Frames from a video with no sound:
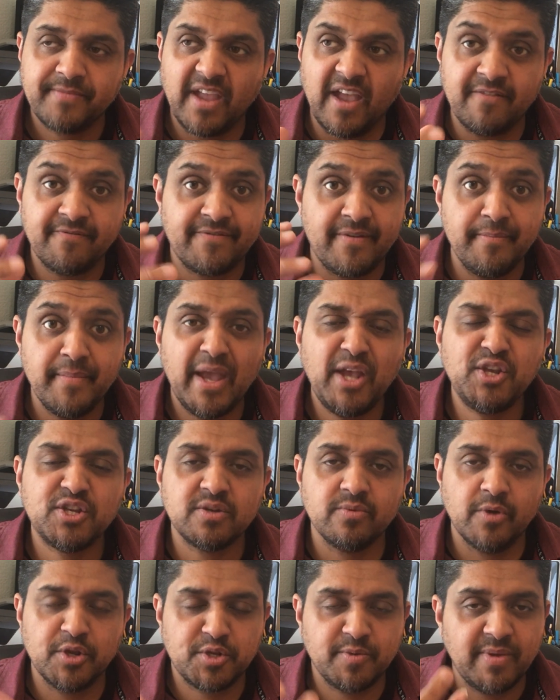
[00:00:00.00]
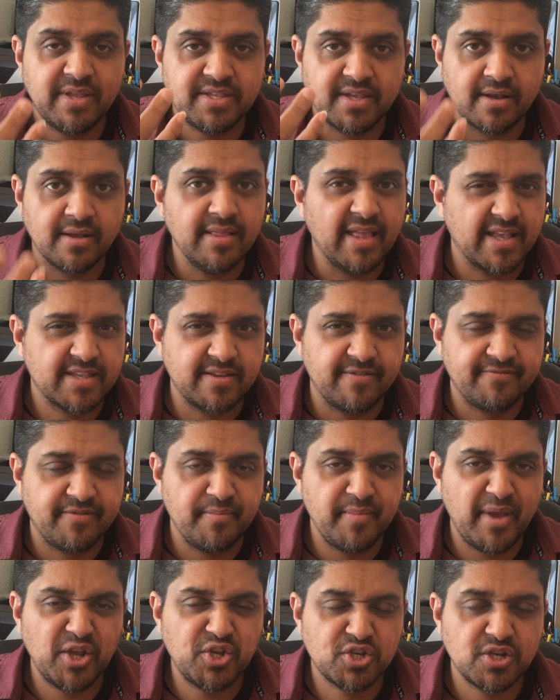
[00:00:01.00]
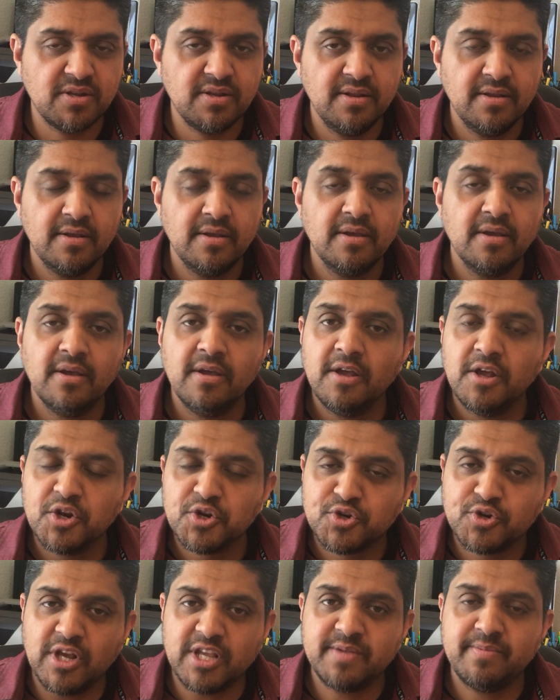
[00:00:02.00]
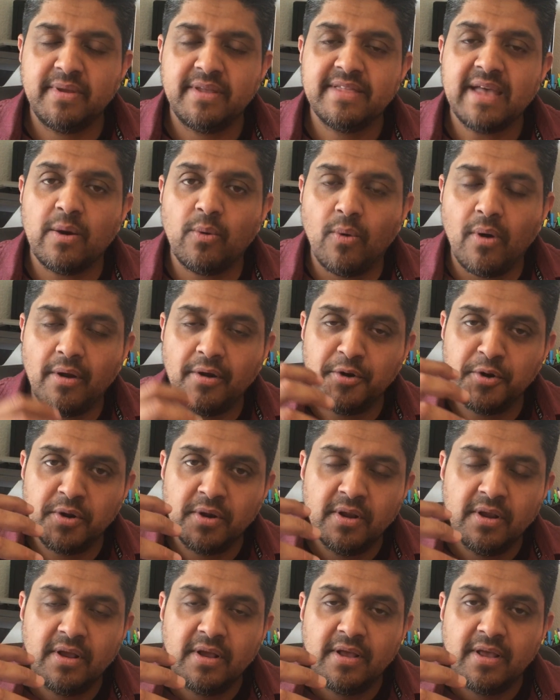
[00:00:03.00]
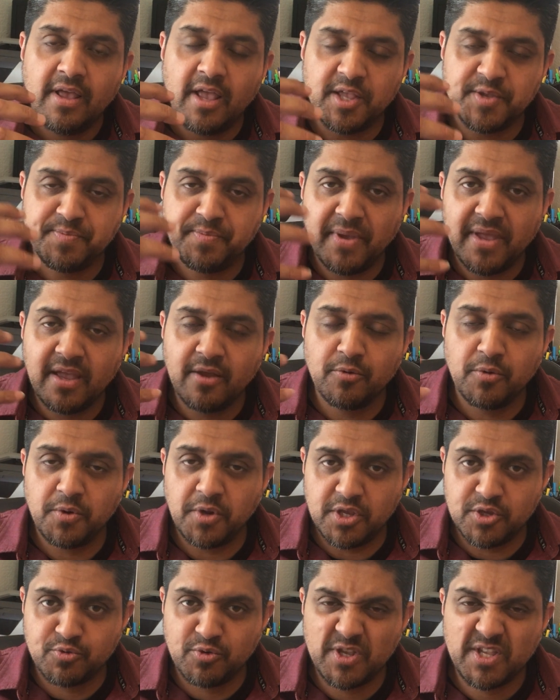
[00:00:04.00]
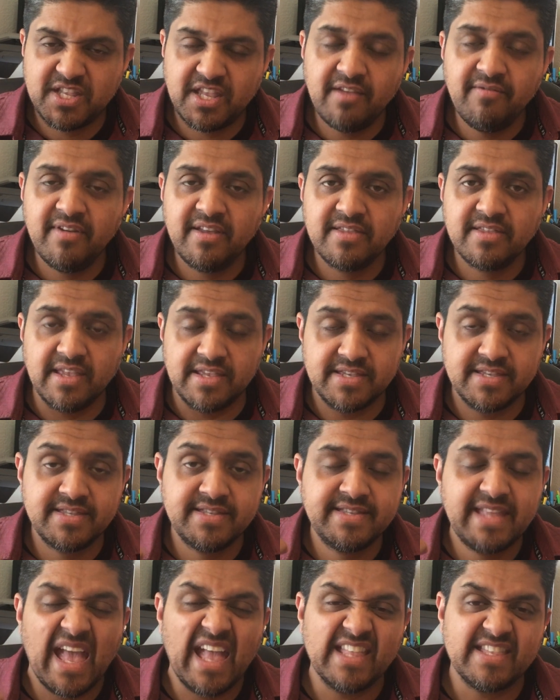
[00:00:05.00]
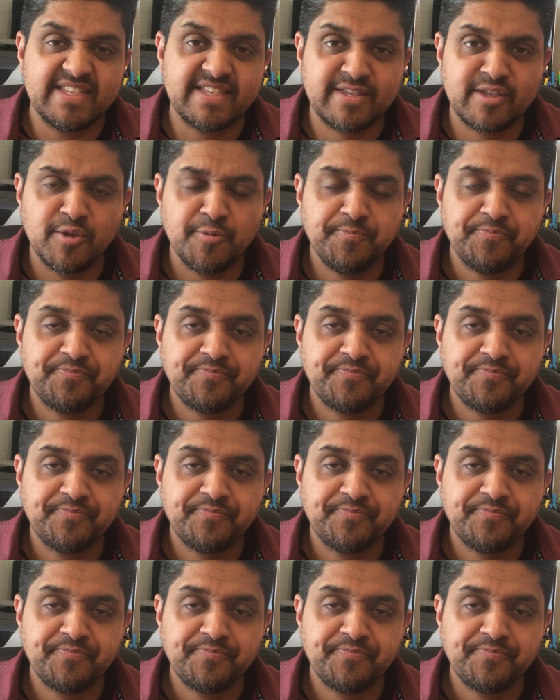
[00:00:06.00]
information, which means it collects information. Trust me, that water is receiving this dense,